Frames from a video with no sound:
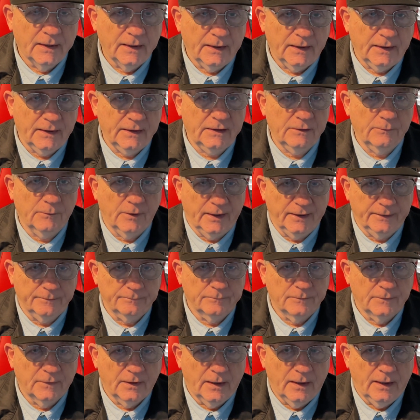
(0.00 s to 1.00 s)
Anyway,
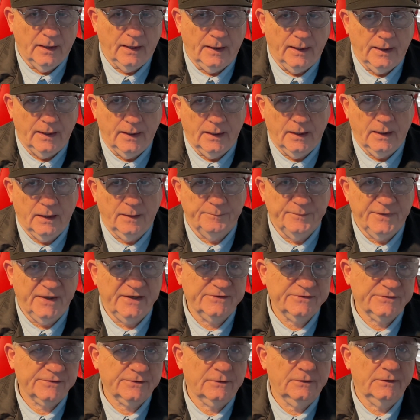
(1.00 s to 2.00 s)

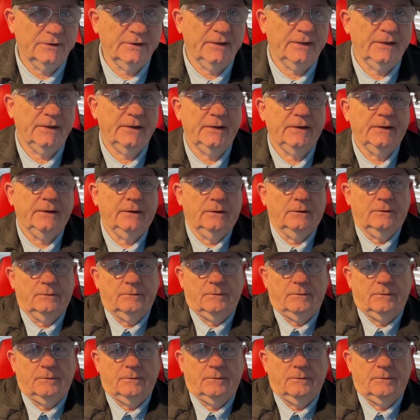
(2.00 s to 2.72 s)
basically